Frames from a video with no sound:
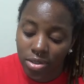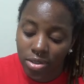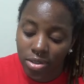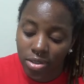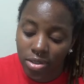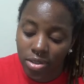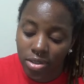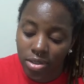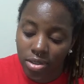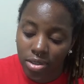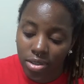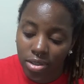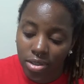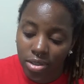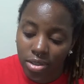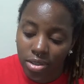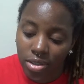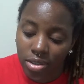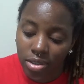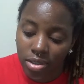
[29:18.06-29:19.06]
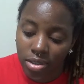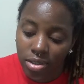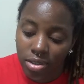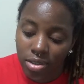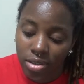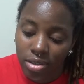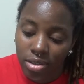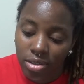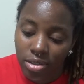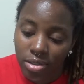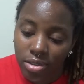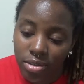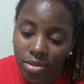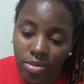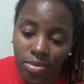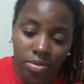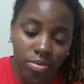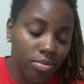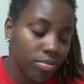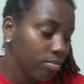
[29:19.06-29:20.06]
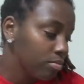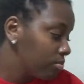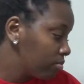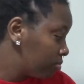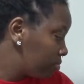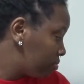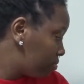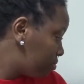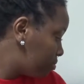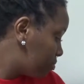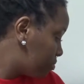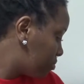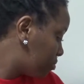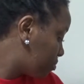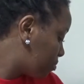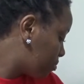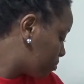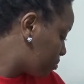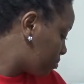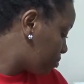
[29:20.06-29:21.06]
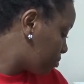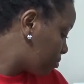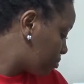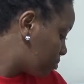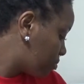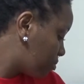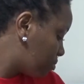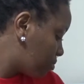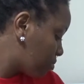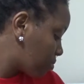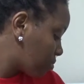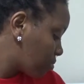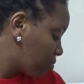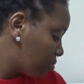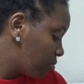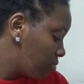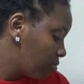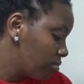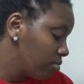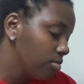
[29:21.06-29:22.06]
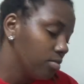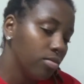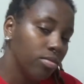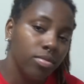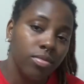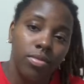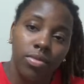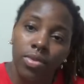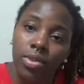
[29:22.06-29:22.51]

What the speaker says: Nobody speaks.